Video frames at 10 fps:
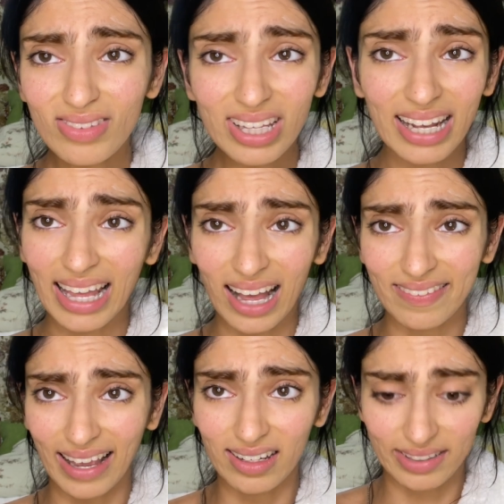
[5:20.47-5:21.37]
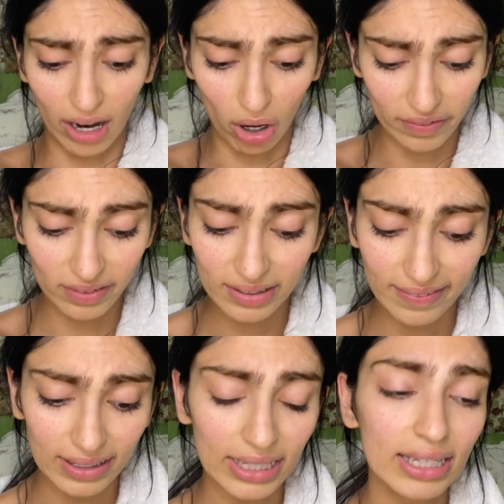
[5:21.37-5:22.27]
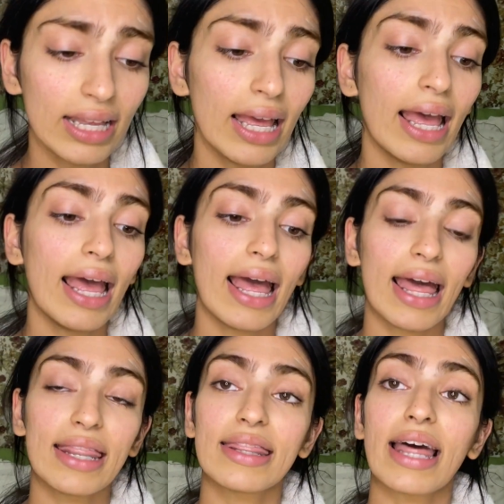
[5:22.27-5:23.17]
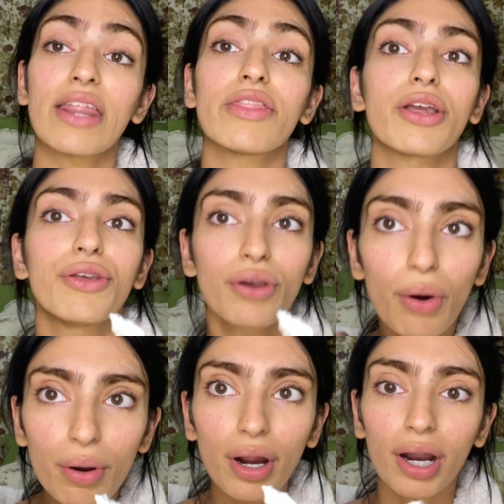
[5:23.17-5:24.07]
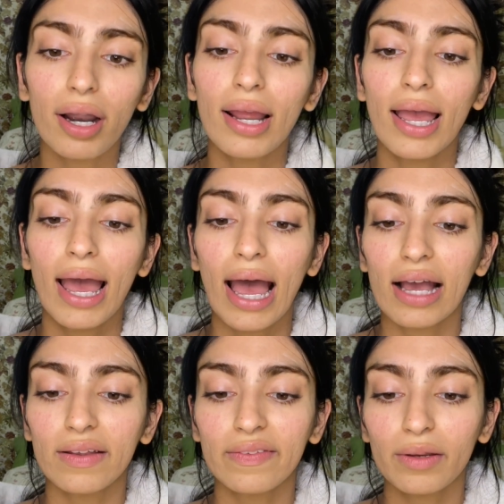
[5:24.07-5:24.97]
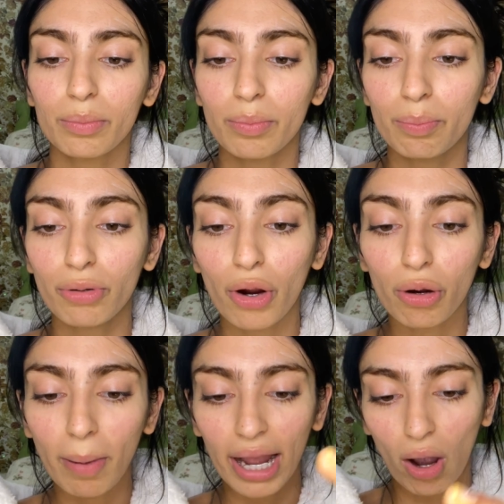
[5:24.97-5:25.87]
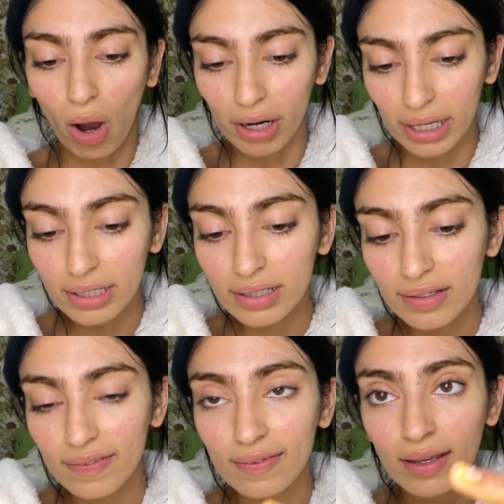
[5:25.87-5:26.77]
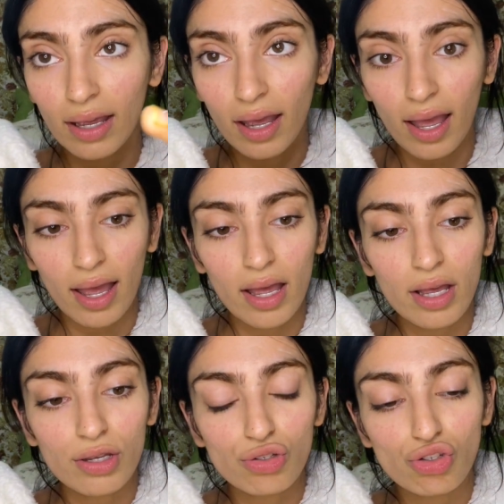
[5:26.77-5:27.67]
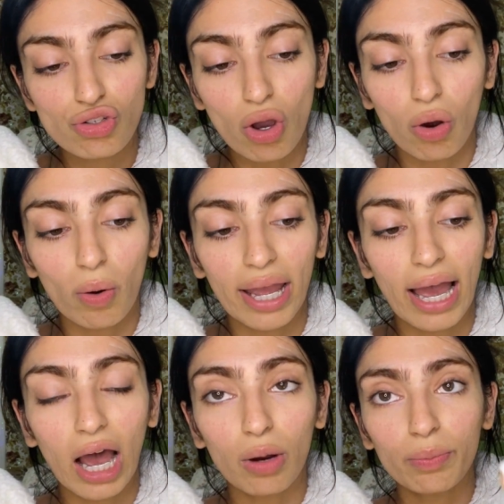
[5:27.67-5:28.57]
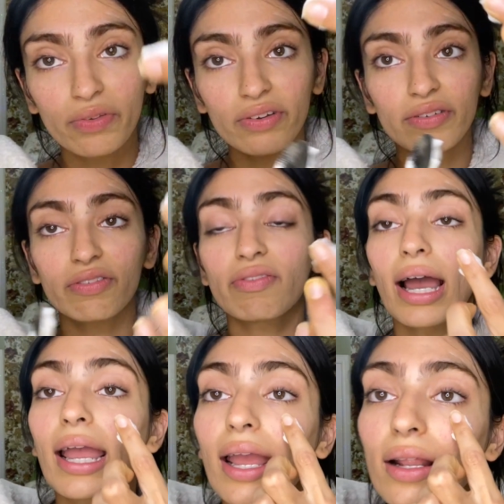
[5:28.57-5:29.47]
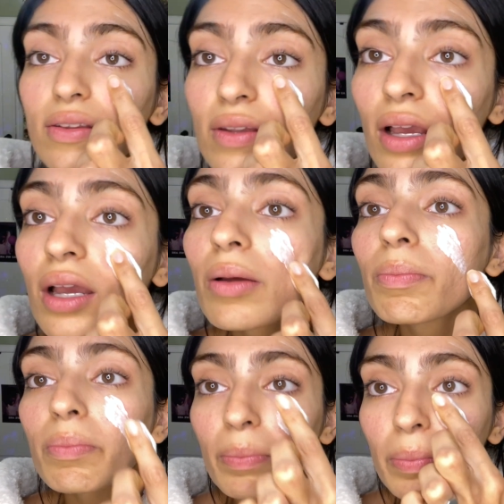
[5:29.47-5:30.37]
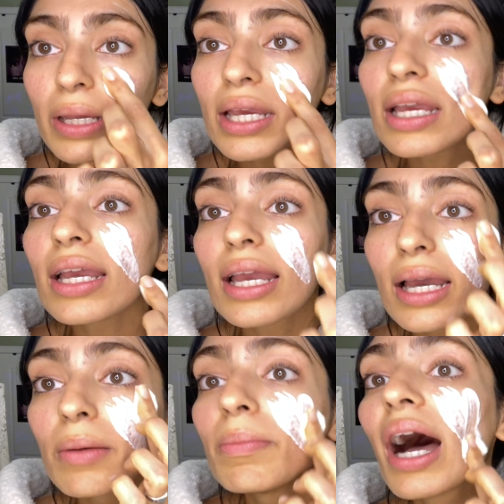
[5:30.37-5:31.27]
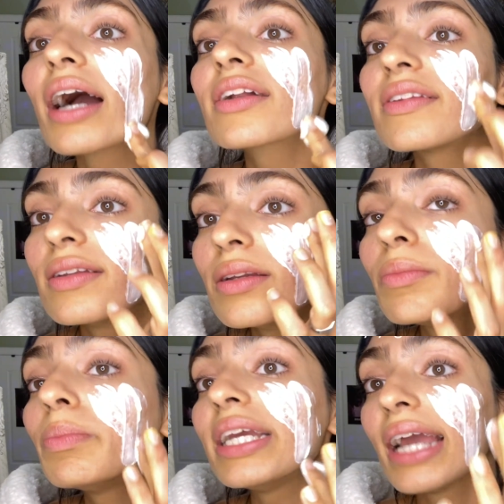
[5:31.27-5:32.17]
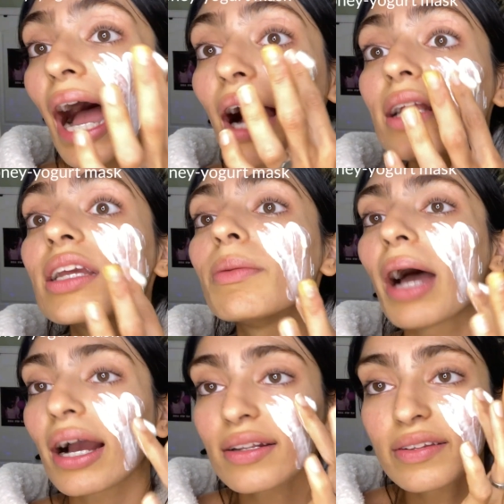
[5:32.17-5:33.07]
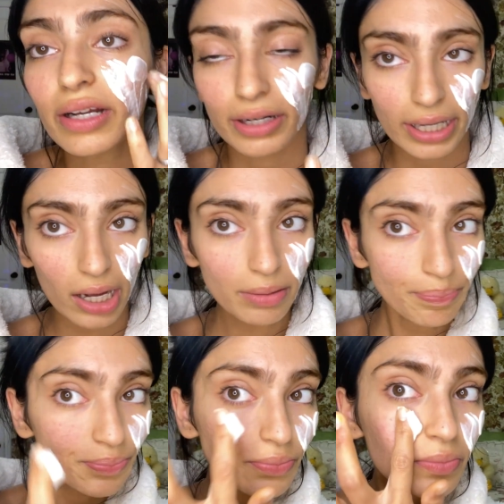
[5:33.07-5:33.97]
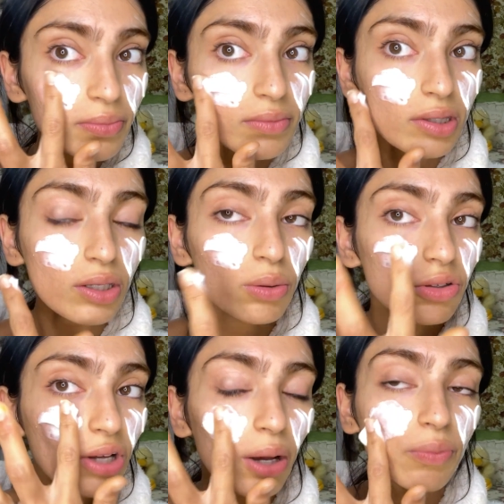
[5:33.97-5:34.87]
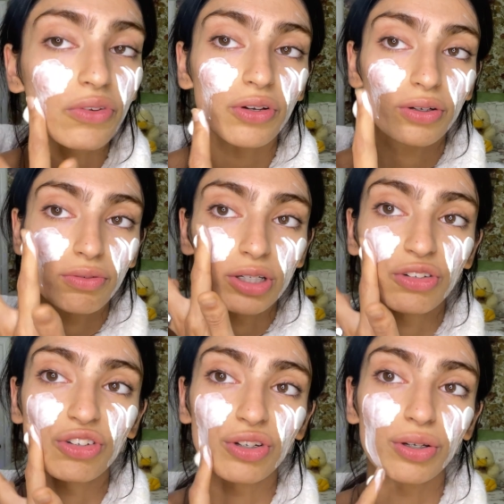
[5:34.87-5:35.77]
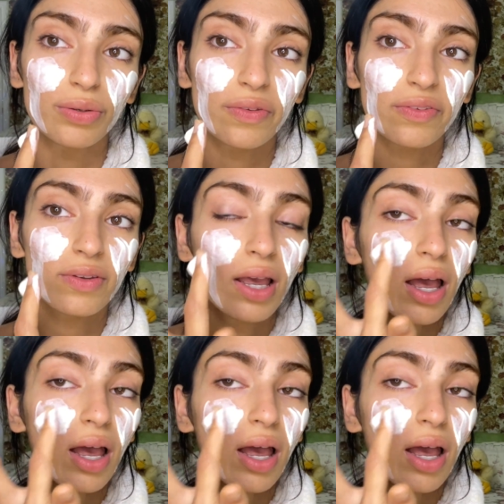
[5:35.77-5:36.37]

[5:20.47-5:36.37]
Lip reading: and it has antioxidants in it. And then the yogurt has probiotics, so it helps to fight P. acne bacteria, which helps to reduce